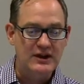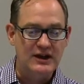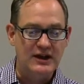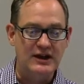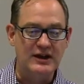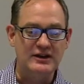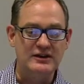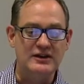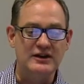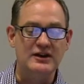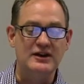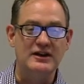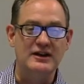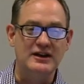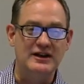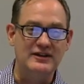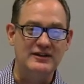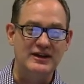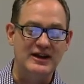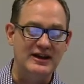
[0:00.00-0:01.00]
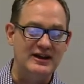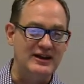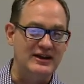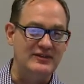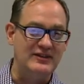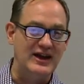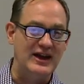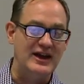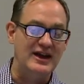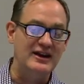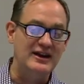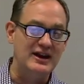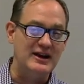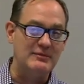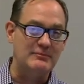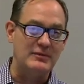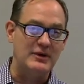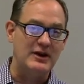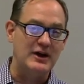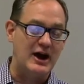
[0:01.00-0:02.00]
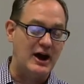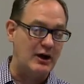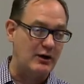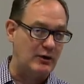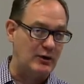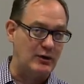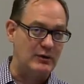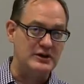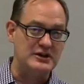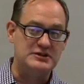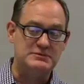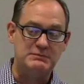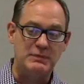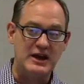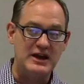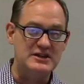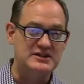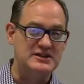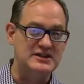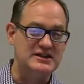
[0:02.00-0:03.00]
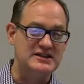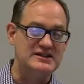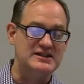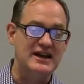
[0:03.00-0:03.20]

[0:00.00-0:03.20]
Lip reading: and they ended up outgrowing spaces.